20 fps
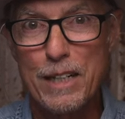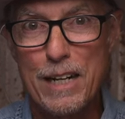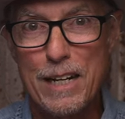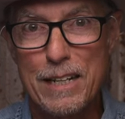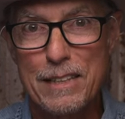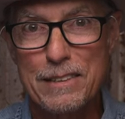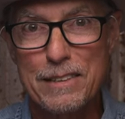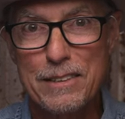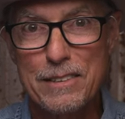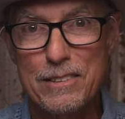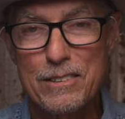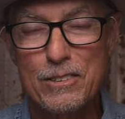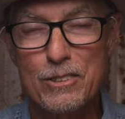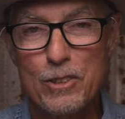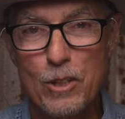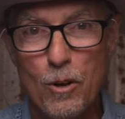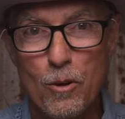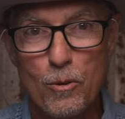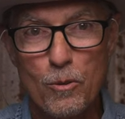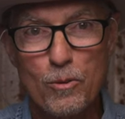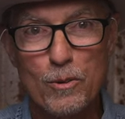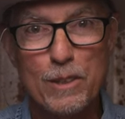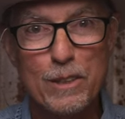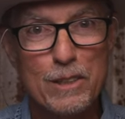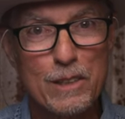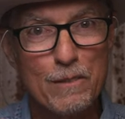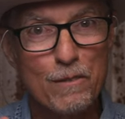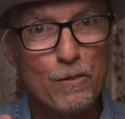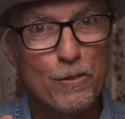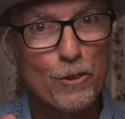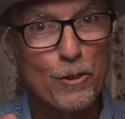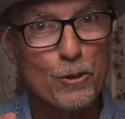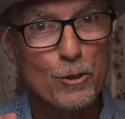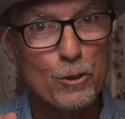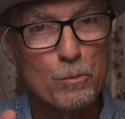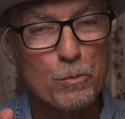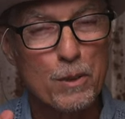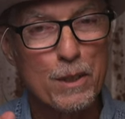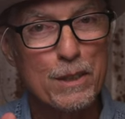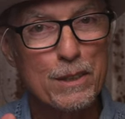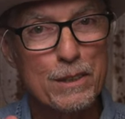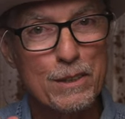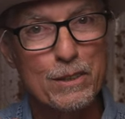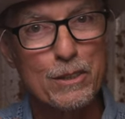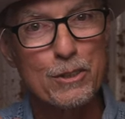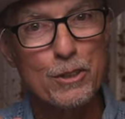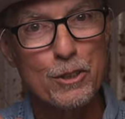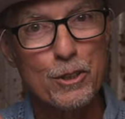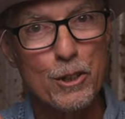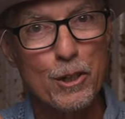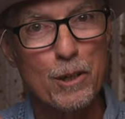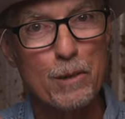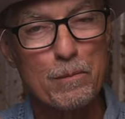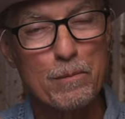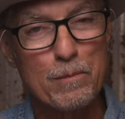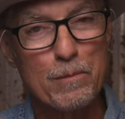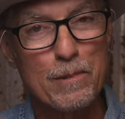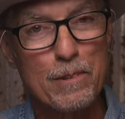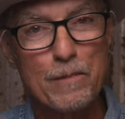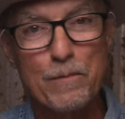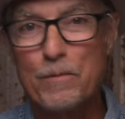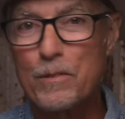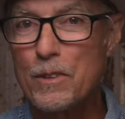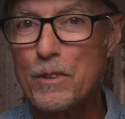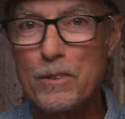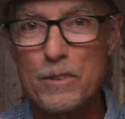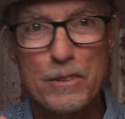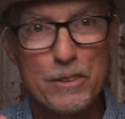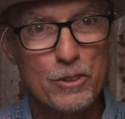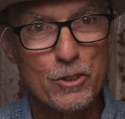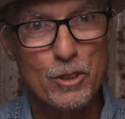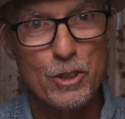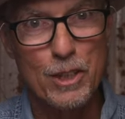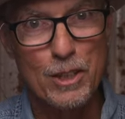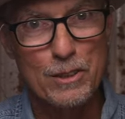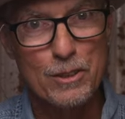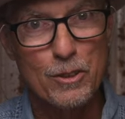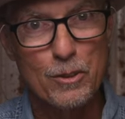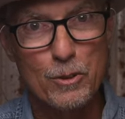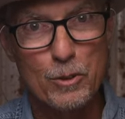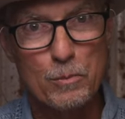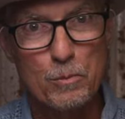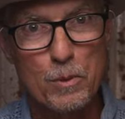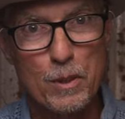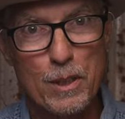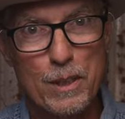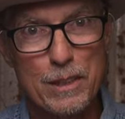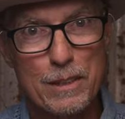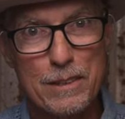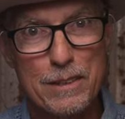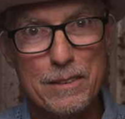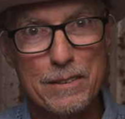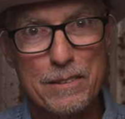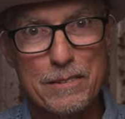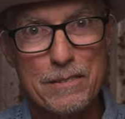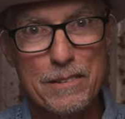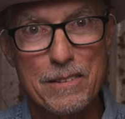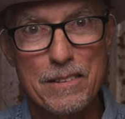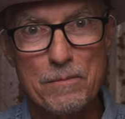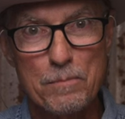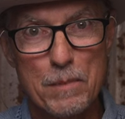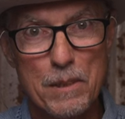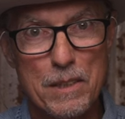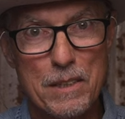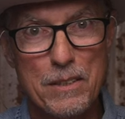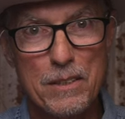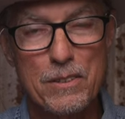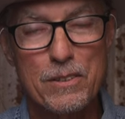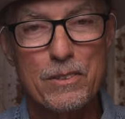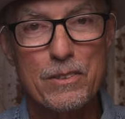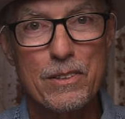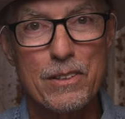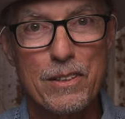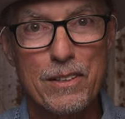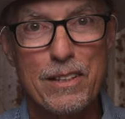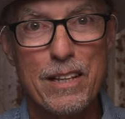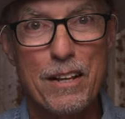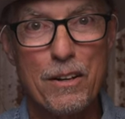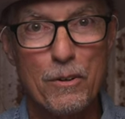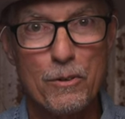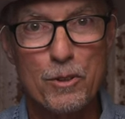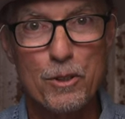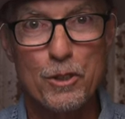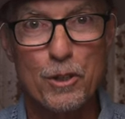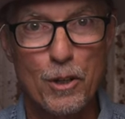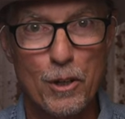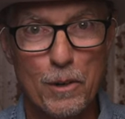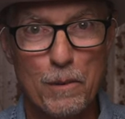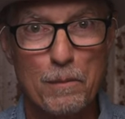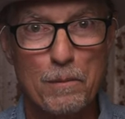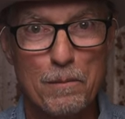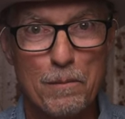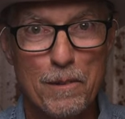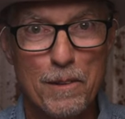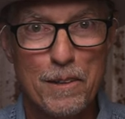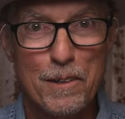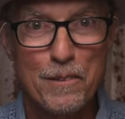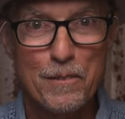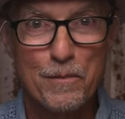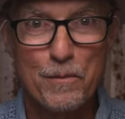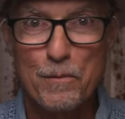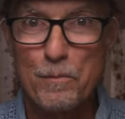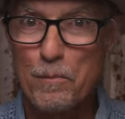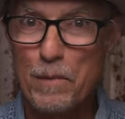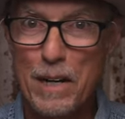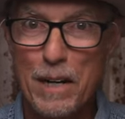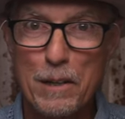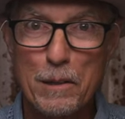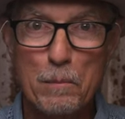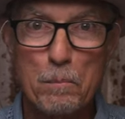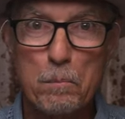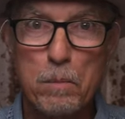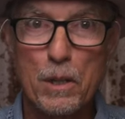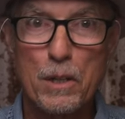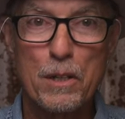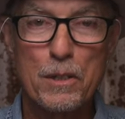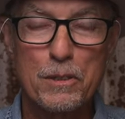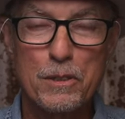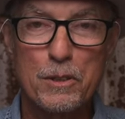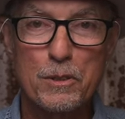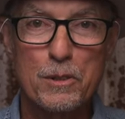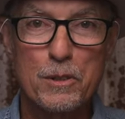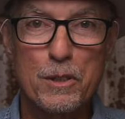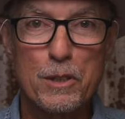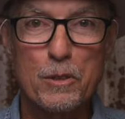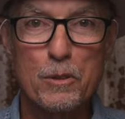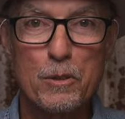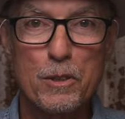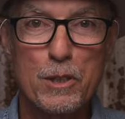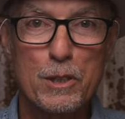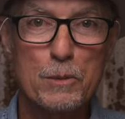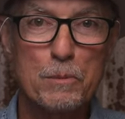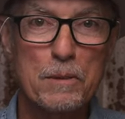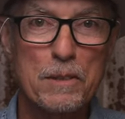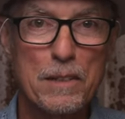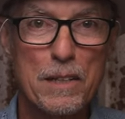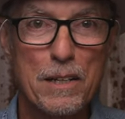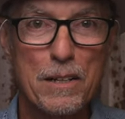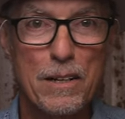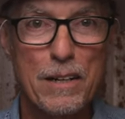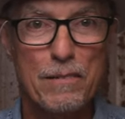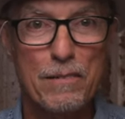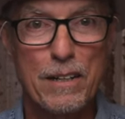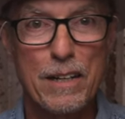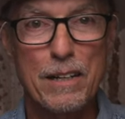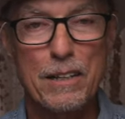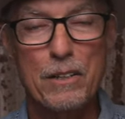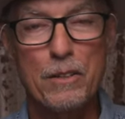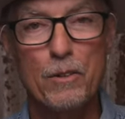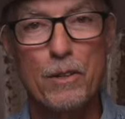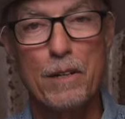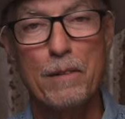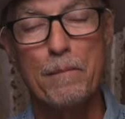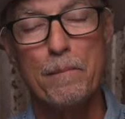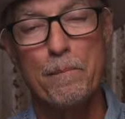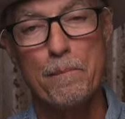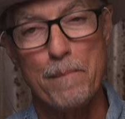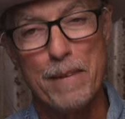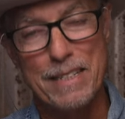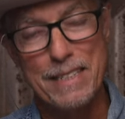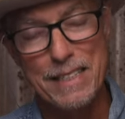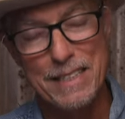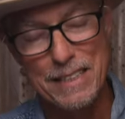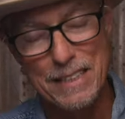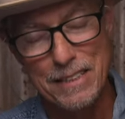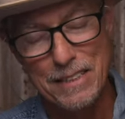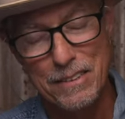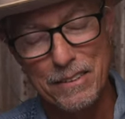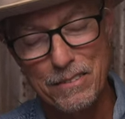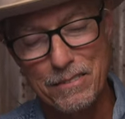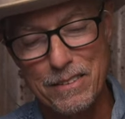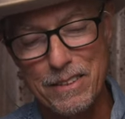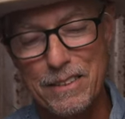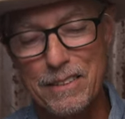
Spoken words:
guys is don't listen for those brakes to chirp. Check those brakes, because they don't chirp. Mine are burned to a crisp, and now I've got to go in myself,